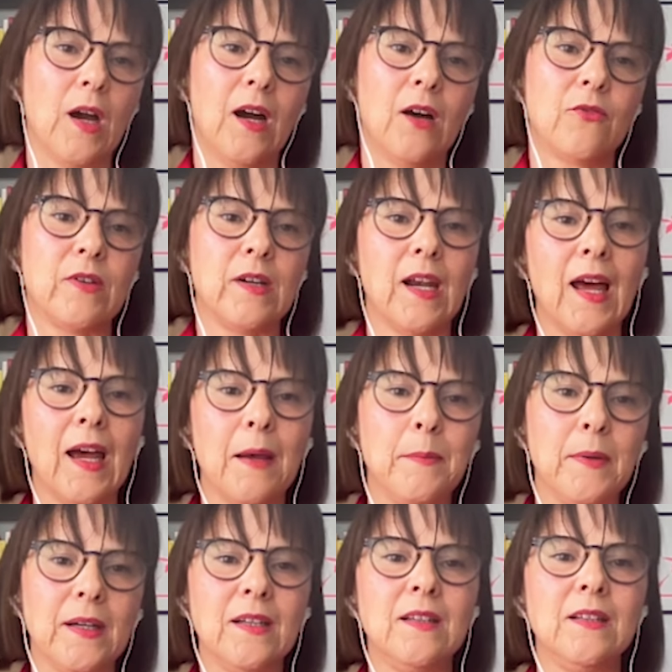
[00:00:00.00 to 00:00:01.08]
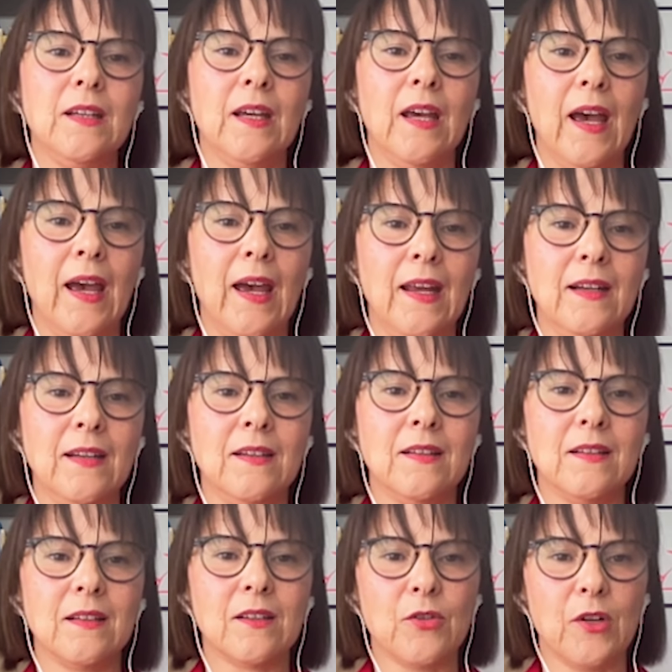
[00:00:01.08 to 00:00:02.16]
our reliability
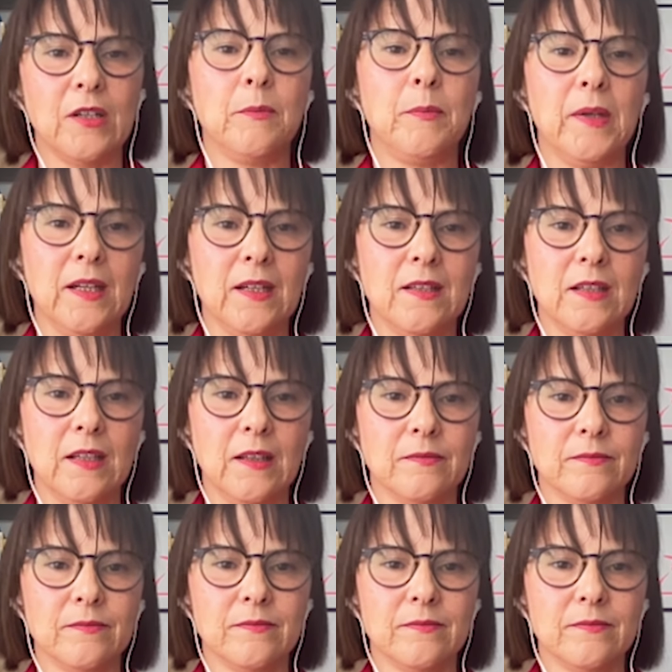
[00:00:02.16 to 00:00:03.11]
and credibility.